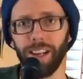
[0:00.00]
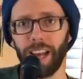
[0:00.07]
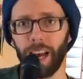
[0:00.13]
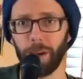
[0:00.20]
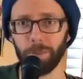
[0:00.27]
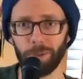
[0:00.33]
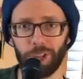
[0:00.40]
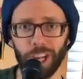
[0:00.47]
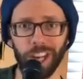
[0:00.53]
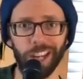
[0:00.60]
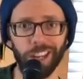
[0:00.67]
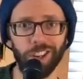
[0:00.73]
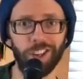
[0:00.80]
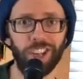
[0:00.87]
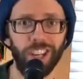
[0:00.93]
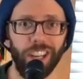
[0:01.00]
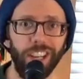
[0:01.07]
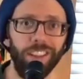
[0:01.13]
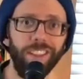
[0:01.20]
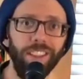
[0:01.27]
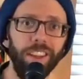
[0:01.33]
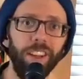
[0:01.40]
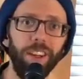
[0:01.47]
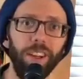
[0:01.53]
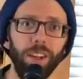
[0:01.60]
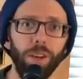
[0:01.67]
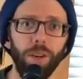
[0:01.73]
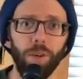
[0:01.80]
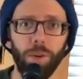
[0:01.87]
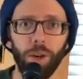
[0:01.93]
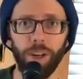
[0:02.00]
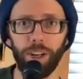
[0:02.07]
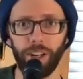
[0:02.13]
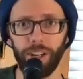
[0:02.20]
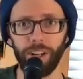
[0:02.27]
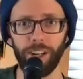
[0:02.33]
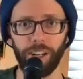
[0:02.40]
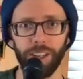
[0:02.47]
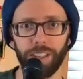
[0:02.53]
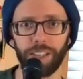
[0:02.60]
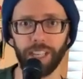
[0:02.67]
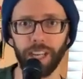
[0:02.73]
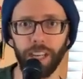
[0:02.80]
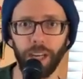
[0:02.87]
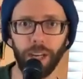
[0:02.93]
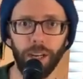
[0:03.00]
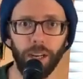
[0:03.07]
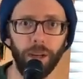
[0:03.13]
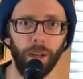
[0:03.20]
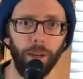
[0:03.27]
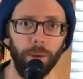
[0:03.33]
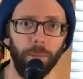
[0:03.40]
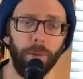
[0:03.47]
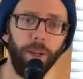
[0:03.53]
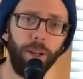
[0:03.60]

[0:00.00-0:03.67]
I'm changing the words up.